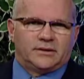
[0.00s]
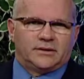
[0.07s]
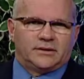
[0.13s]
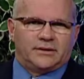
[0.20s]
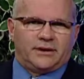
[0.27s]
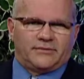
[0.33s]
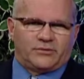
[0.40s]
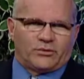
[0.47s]

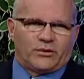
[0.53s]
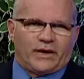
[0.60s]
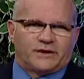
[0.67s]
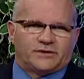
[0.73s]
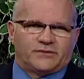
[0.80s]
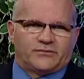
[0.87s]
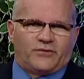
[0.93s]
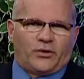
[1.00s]
You have a right
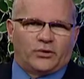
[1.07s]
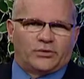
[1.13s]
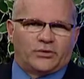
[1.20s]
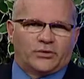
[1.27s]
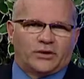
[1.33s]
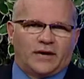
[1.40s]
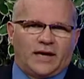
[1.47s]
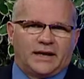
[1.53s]
to vote
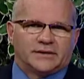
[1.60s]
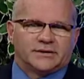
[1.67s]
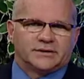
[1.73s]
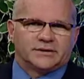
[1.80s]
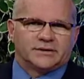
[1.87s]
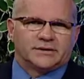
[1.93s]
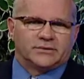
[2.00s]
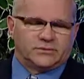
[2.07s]
your
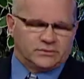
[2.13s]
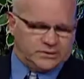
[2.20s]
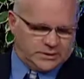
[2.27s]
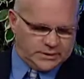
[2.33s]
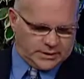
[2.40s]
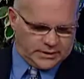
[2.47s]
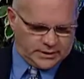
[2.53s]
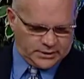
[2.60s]
conscience
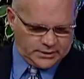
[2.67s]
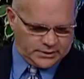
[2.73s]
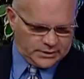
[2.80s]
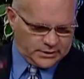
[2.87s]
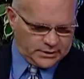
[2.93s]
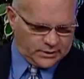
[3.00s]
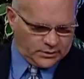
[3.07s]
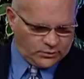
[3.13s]
and
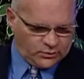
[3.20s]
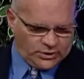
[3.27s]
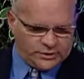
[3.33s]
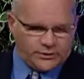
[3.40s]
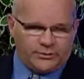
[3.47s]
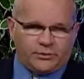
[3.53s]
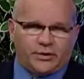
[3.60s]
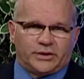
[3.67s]
what
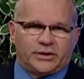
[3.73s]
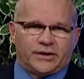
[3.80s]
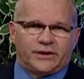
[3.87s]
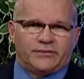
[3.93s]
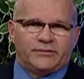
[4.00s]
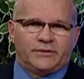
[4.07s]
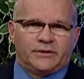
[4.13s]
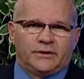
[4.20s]
you
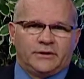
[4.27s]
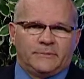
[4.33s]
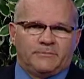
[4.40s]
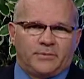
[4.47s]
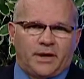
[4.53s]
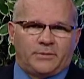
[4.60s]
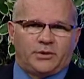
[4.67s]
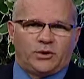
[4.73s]
believe.
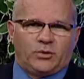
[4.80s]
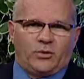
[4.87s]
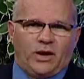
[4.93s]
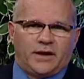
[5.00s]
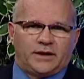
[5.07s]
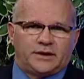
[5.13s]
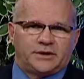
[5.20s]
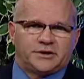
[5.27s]
Maybe you
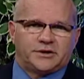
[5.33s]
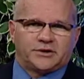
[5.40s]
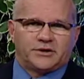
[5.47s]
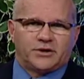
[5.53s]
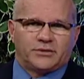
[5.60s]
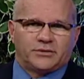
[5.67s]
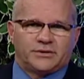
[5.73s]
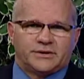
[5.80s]
wanted to just
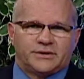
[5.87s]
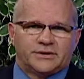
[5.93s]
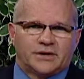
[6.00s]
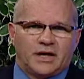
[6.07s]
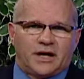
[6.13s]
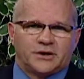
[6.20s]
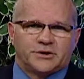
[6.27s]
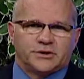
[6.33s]
hear the
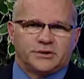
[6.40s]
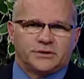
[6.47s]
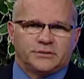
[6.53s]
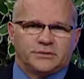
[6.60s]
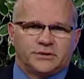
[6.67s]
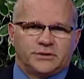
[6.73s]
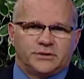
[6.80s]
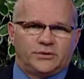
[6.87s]
discussion.
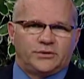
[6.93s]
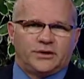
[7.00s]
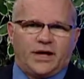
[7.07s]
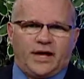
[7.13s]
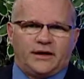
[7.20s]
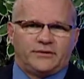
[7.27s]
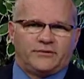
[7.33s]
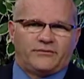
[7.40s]
You knew you
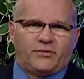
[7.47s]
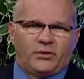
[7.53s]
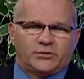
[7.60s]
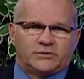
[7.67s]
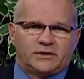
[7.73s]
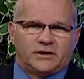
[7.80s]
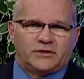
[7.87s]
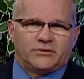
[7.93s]
had the
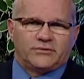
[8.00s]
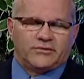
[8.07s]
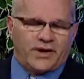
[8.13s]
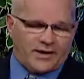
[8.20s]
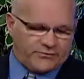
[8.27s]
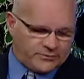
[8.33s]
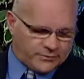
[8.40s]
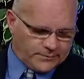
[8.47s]
votes in your
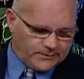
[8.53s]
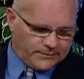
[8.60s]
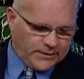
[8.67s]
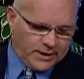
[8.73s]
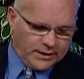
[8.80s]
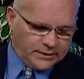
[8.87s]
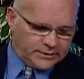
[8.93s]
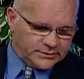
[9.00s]
favor.
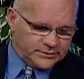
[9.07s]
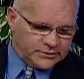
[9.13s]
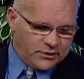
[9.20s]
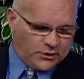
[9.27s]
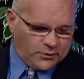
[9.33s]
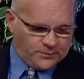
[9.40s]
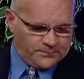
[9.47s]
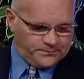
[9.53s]

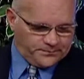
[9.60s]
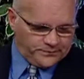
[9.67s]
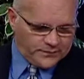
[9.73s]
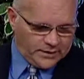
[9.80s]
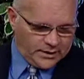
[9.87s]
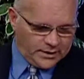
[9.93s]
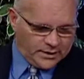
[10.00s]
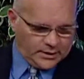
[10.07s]
So
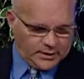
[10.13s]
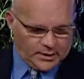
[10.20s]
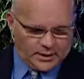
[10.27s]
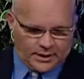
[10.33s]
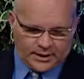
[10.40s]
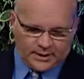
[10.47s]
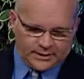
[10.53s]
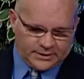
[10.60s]

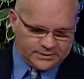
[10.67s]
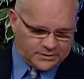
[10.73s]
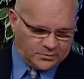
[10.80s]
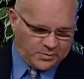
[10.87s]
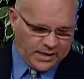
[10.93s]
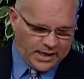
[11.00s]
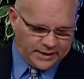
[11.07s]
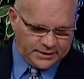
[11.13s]
it's a
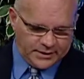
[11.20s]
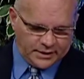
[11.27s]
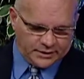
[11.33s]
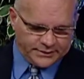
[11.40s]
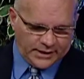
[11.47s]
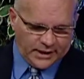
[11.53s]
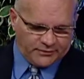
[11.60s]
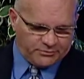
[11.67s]
bad
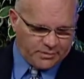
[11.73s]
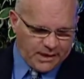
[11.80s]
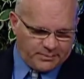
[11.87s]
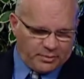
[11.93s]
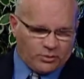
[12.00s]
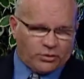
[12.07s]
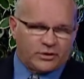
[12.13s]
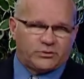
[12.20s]
deal. Now, if
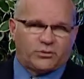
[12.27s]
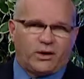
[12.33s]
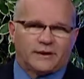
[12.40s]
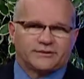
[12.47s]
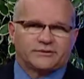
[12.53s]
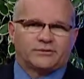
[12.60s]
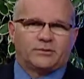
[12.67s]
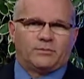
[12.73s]
Maplewood
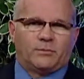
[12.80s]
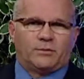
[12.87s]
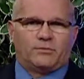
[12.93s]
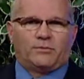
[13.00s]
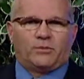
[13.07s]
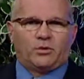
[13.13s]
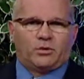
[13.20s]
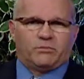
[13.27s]
wants some
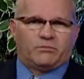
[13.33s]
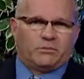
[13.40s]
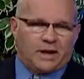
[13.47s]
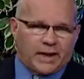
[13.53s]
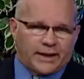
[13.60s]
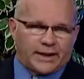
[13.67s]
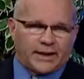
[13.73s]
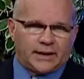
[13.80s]
more
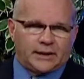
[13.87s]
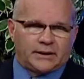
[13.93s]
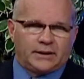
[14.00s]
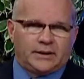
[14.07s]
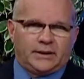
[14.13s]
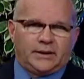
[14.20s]
money,